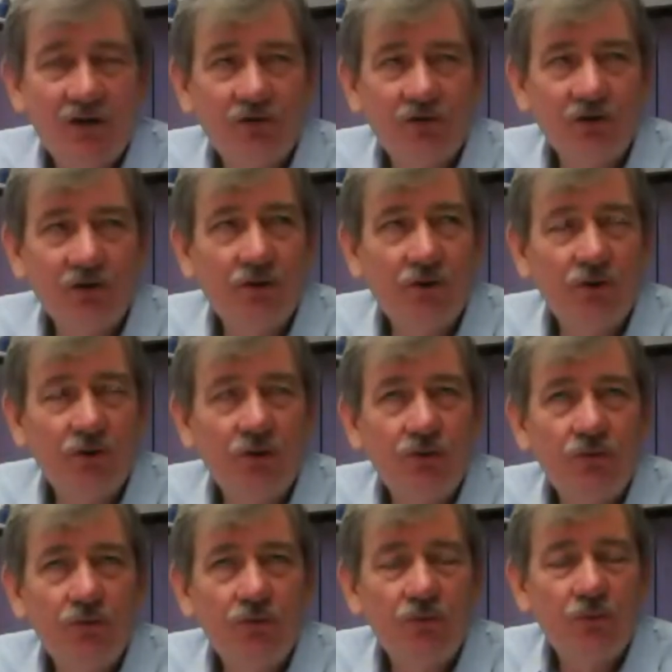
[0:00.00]
know if
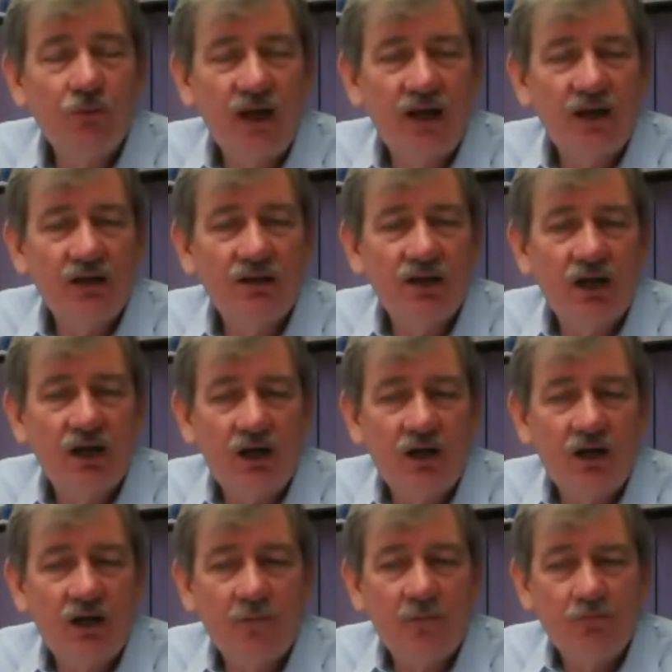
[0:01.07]
you read it.
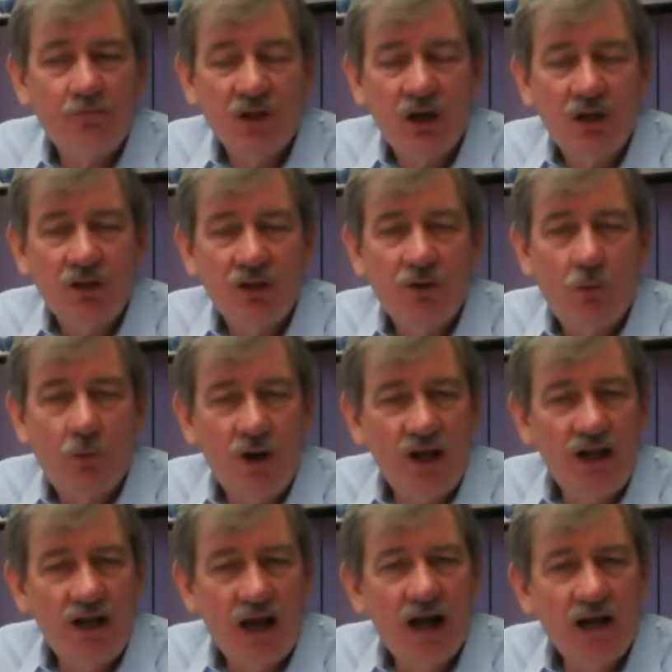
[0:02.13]
The
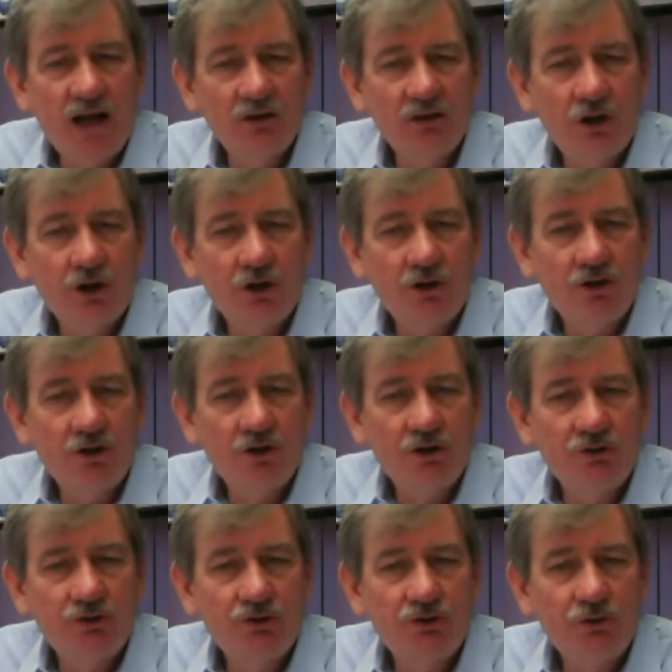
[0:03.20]
way I learned
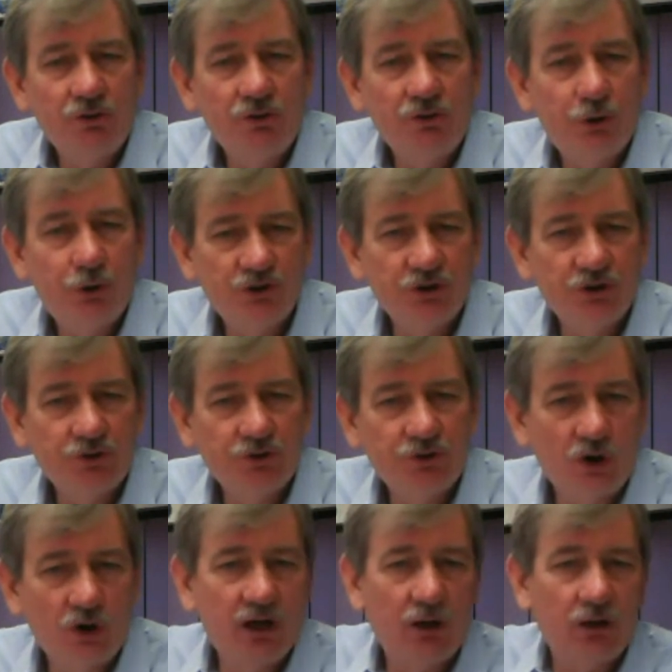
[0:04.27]
to push a
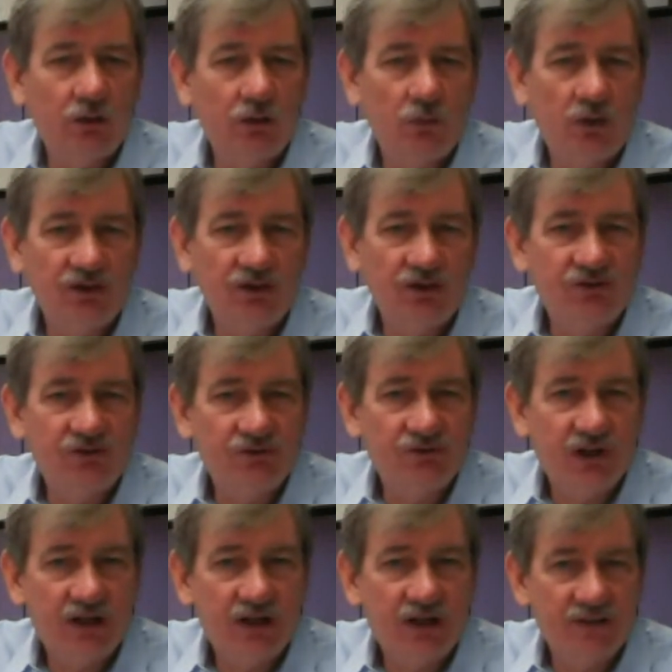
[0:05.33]
doorbell was
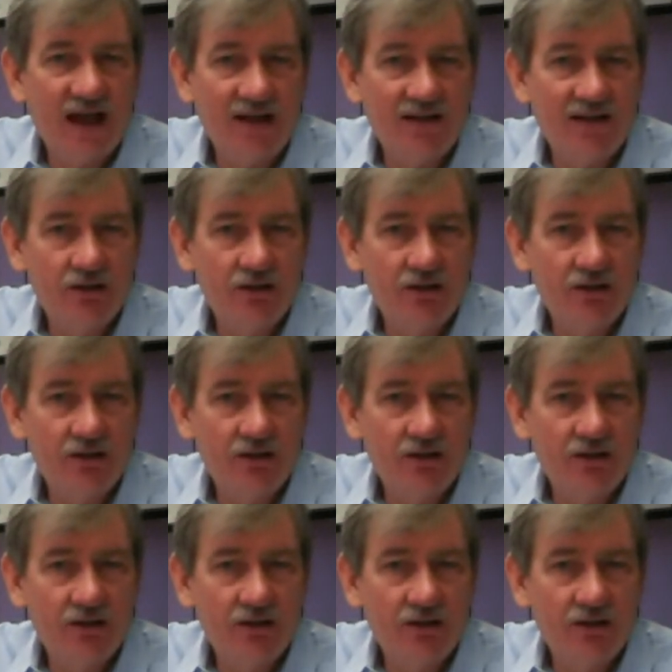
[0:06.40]
like that.